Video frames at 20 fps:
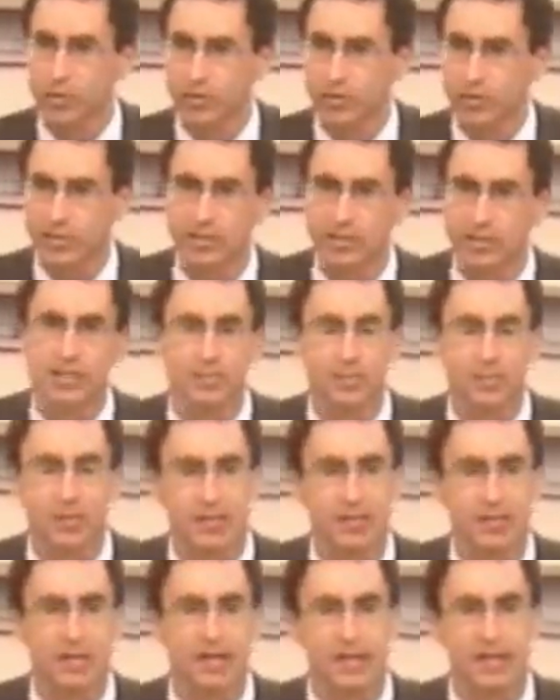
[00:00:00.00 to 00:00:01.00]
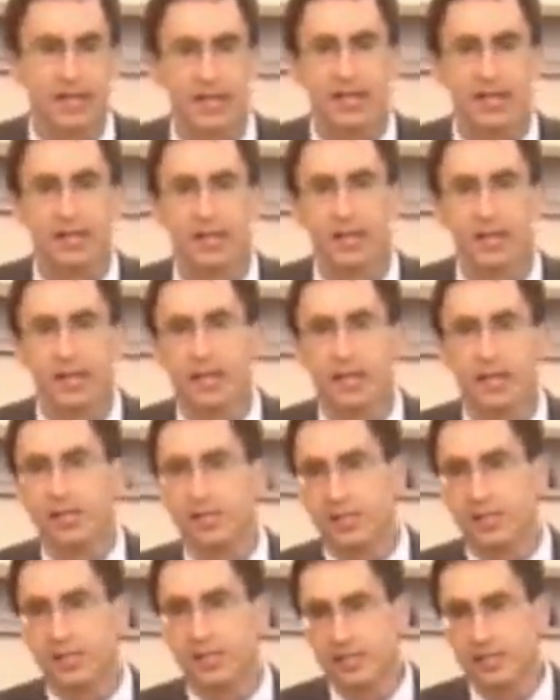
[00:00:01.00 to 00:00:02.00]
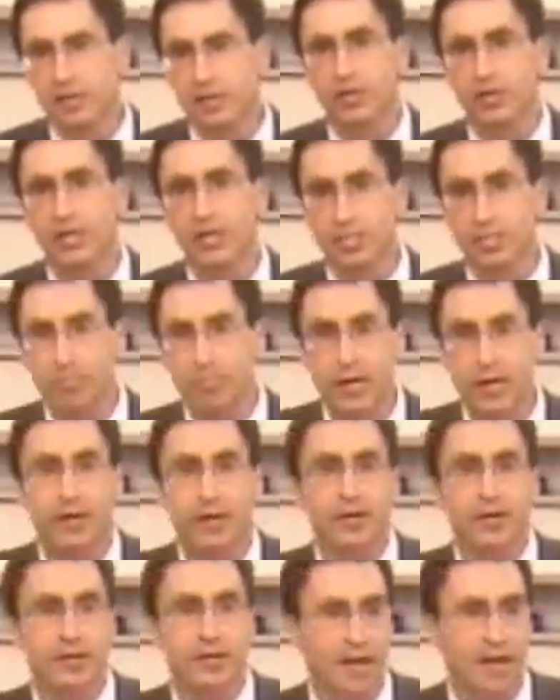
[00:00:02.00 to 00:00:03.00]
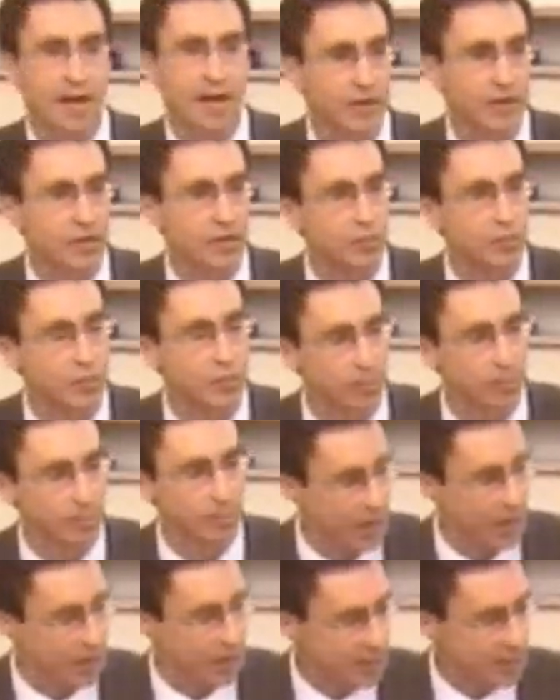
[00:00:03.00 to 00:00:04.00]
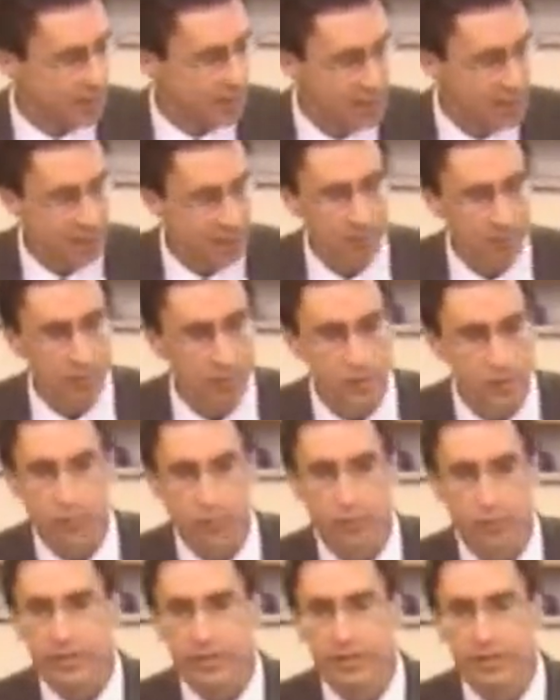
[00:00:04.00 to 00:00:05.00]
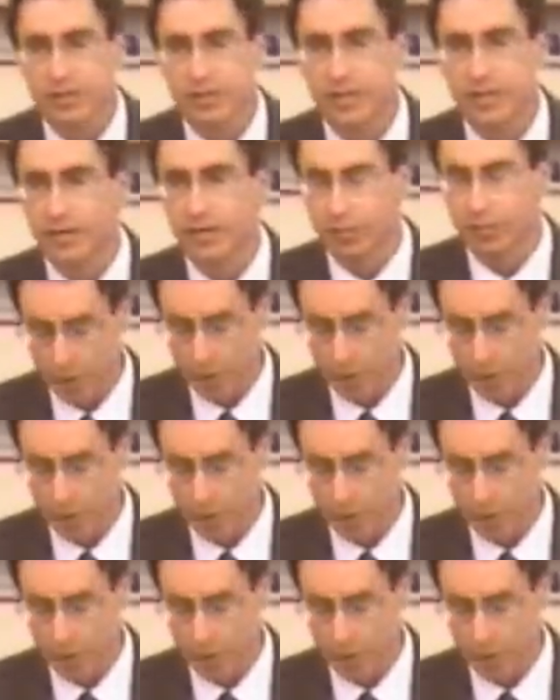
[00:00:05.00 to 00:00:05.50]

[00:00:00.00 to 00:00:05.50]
Docetism is the idea that Jesus only appeared to have a human body, but was really just kind